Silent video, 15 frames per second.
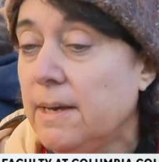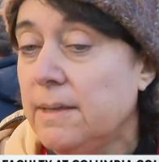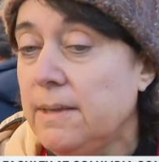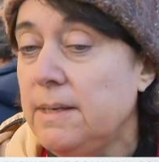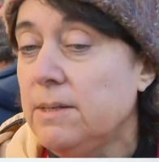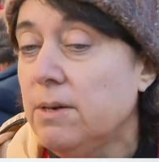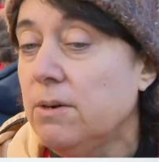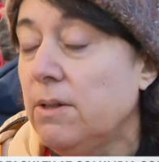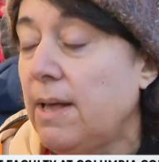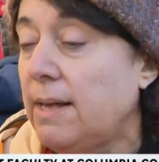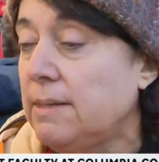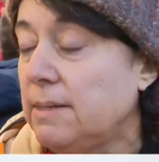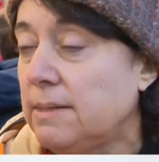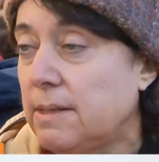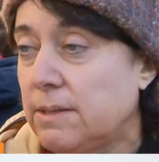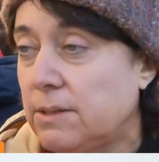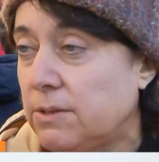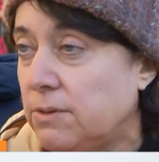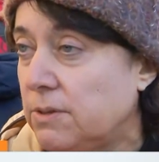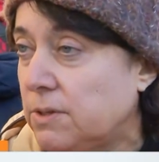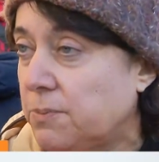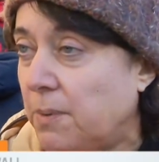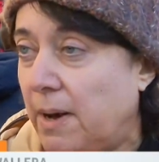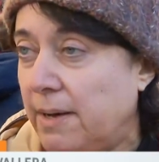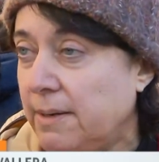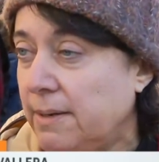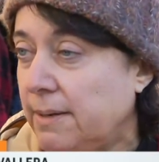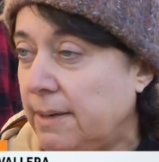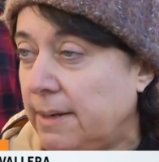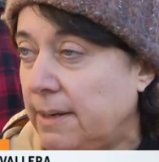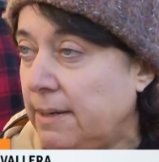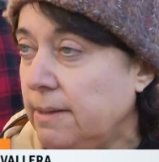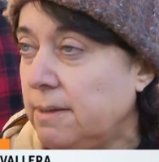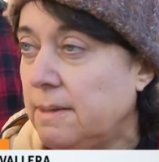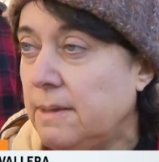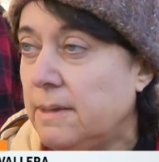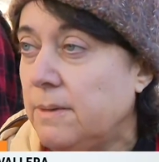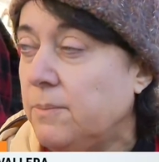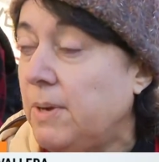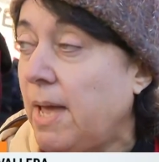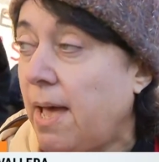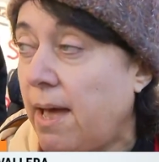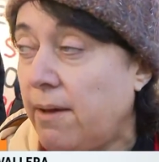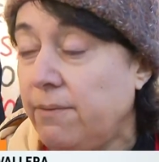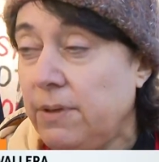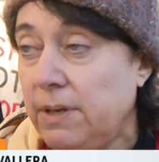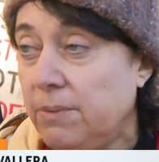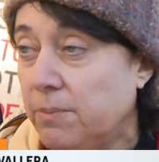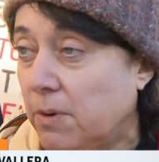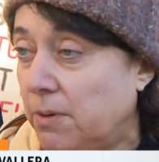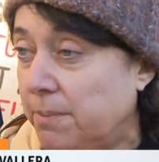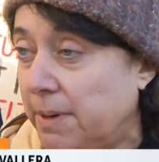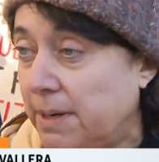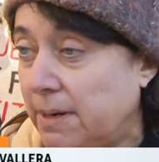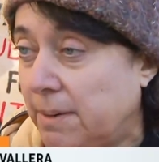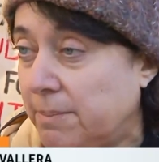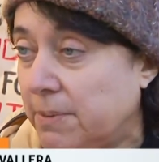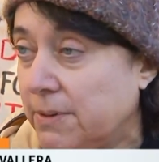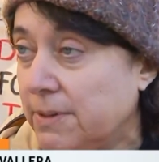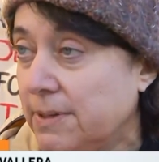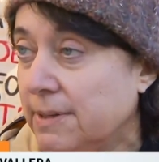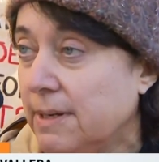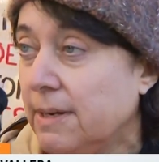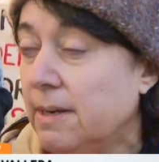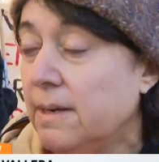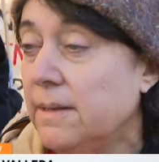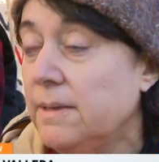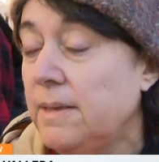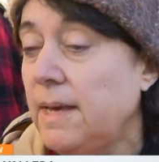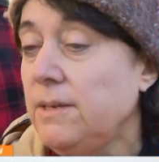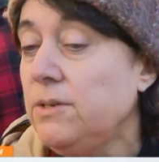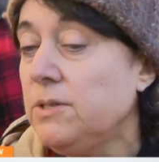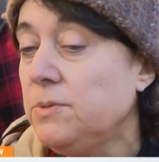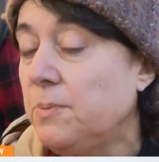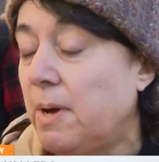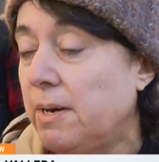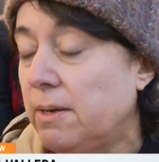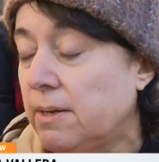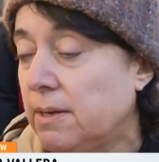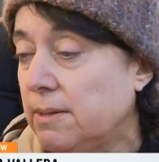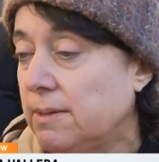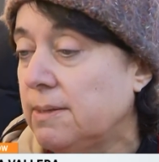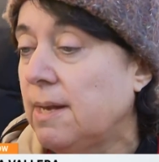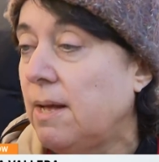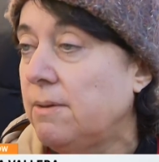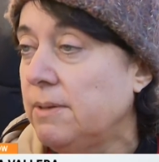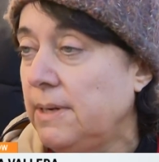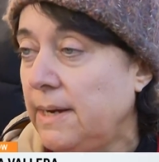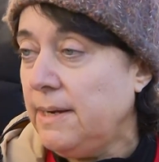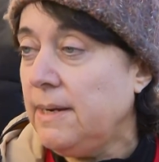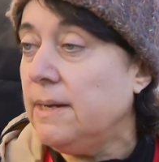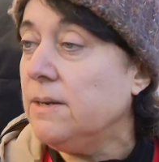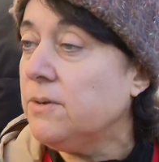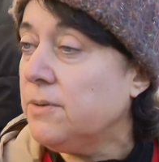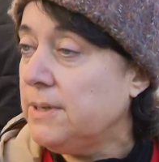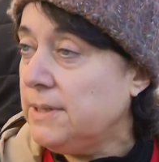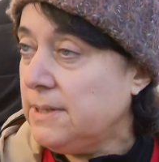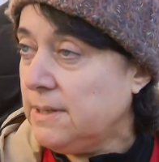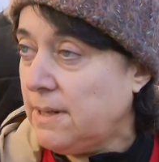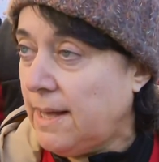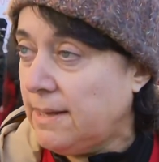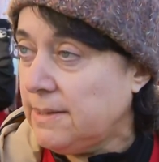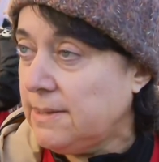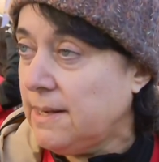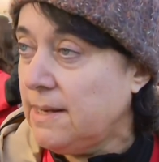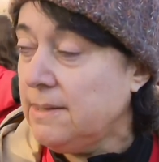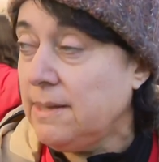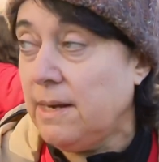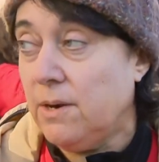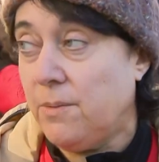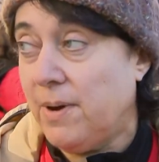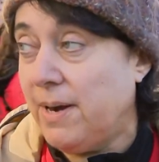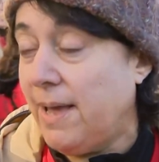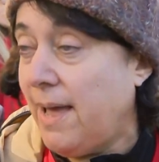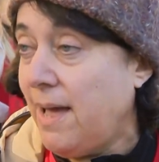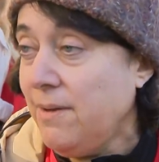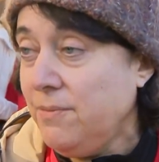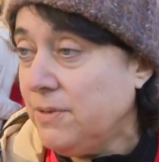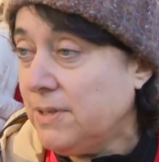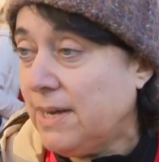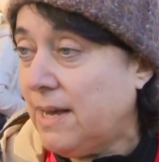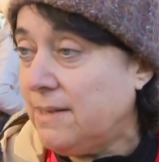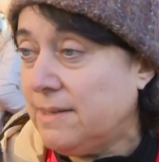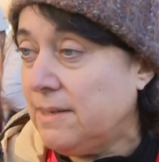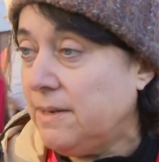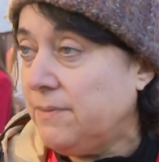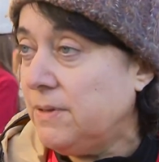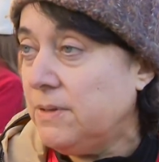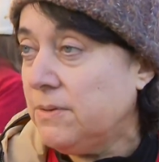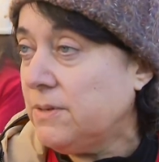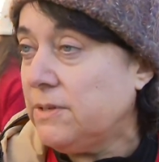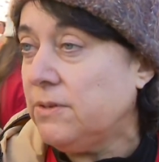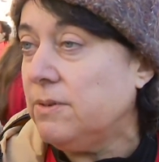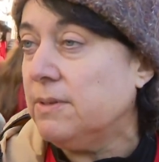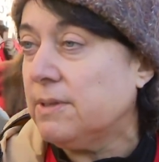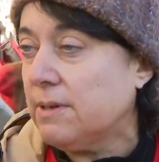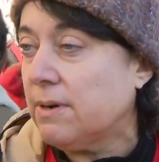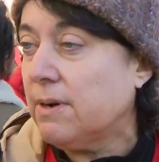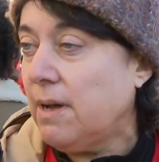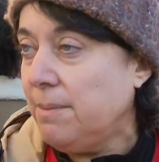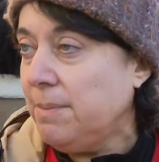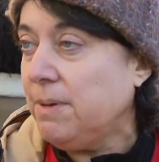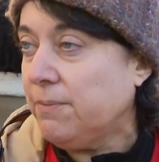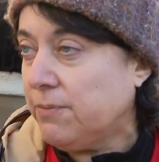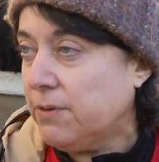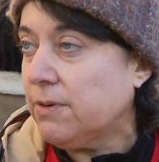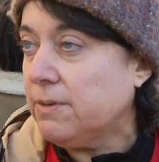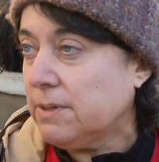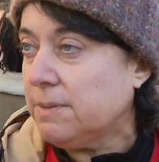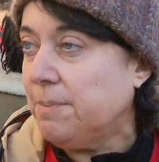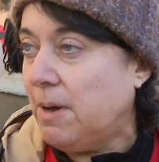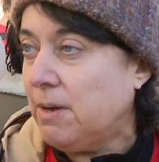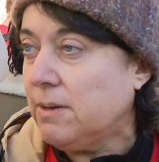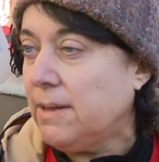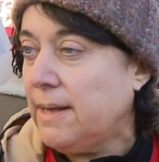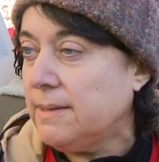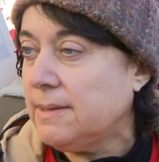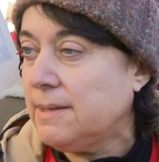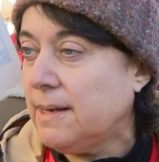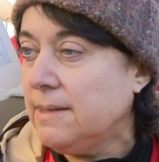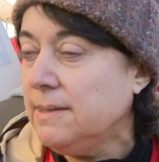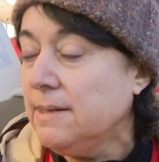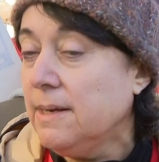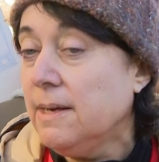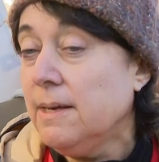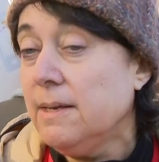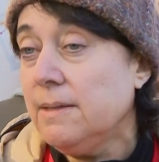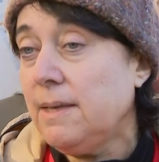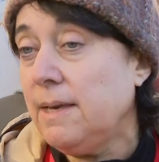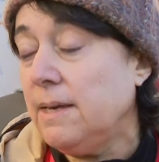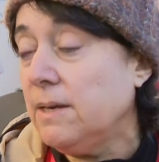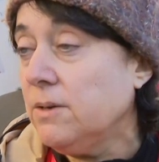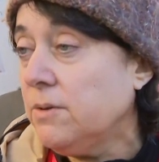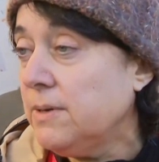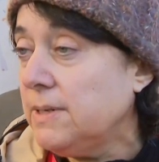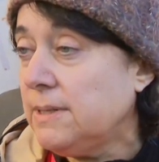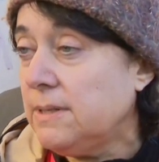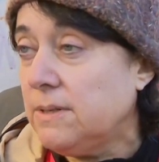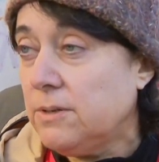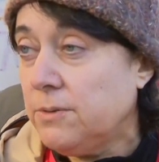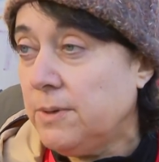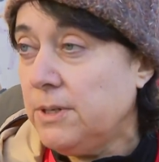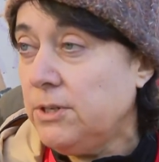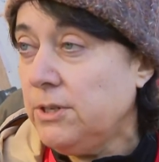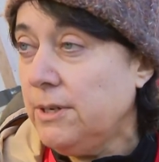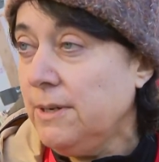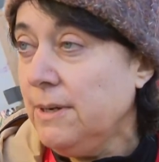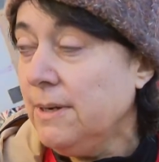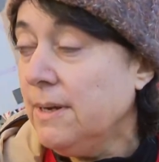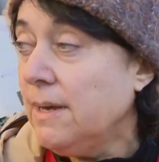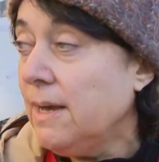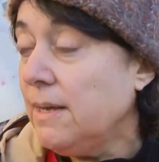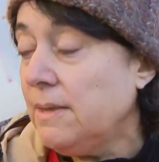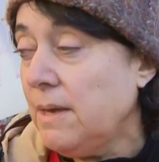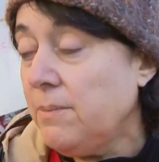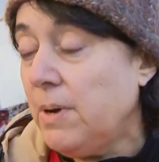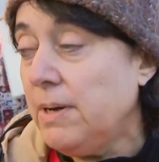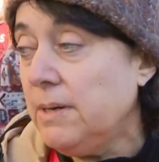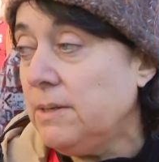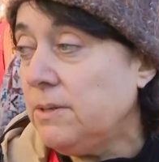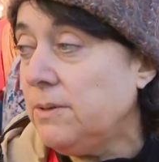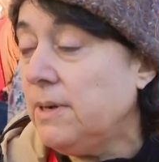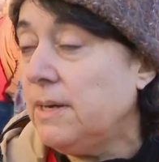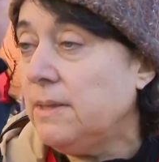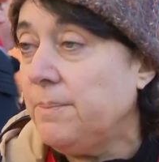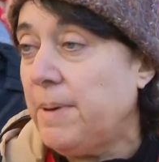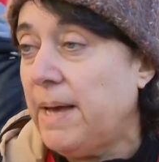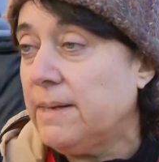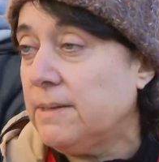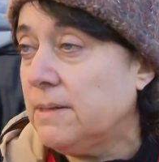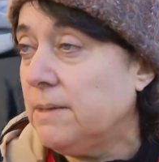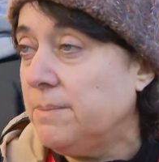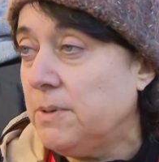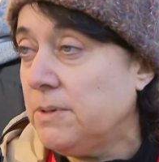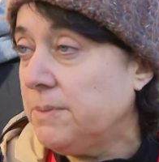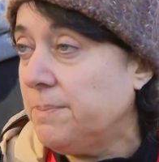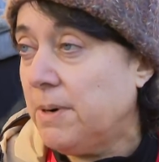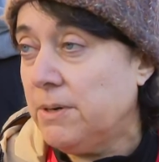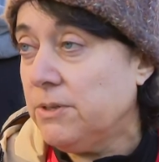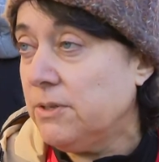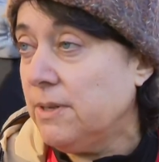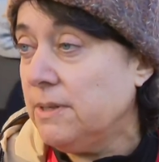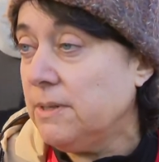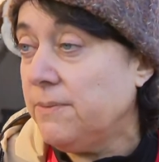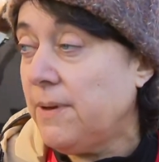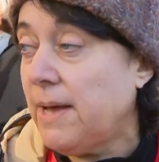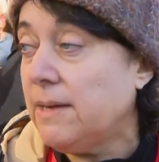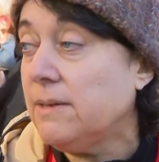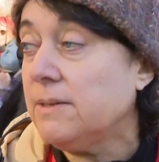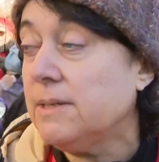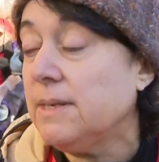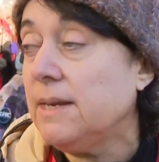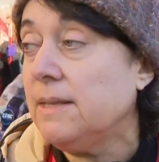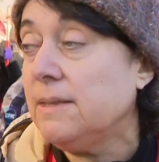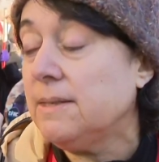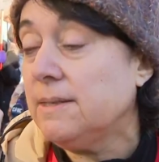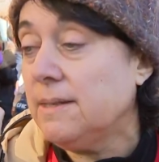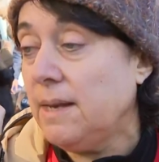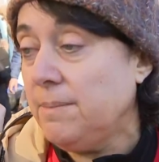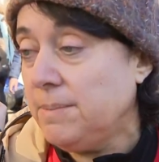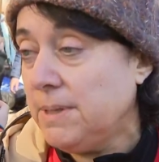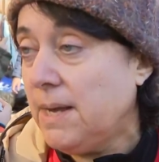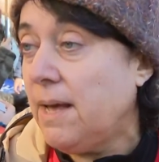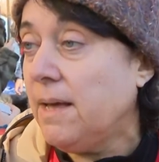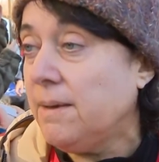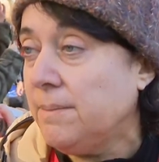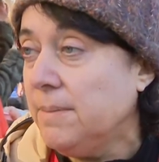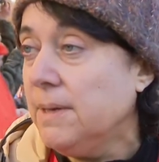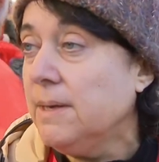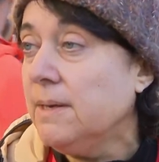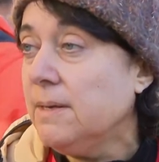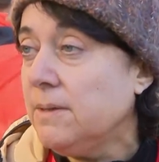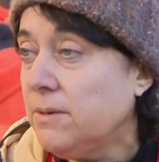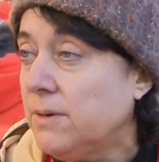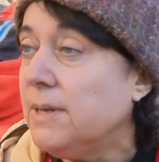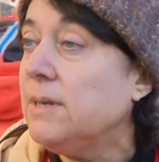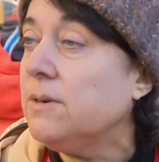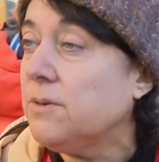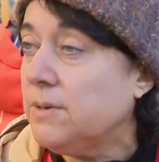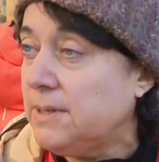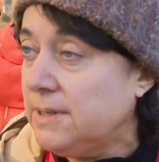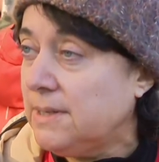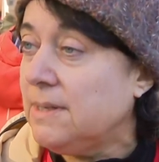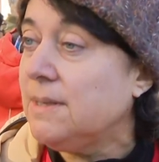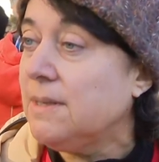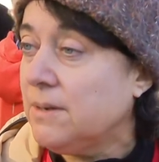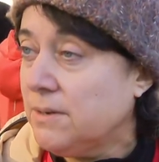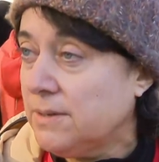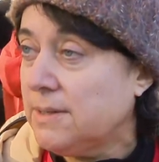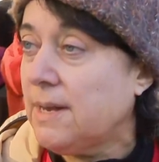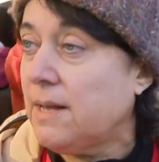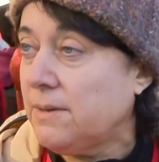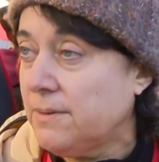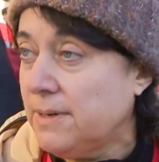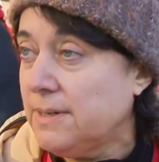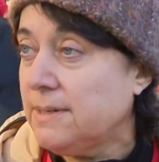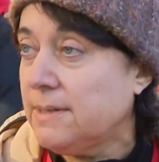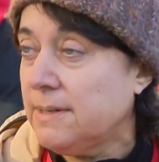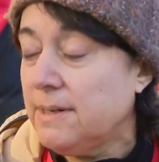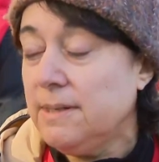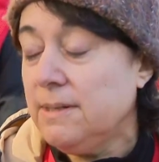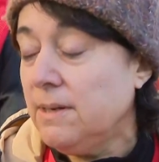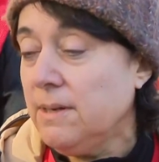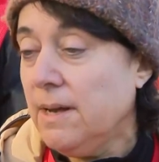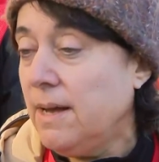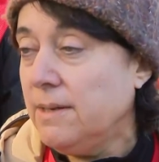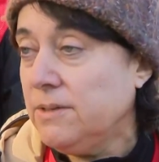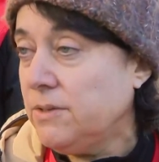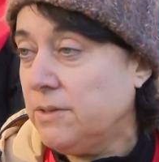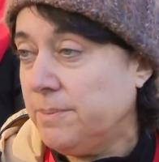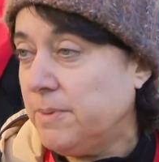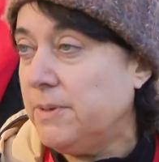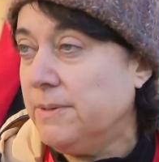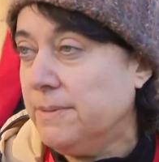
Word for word: These are classes that students want and need. We have the enrollment numbers. They just want to consolidate, increase class size. They don't want to advertise it, even though students are coming for small class size. They increase the tuition, and they want to do it on the backs of the most marginalized faculty. At the same time, they're increasing their salaries. It's unconscionable.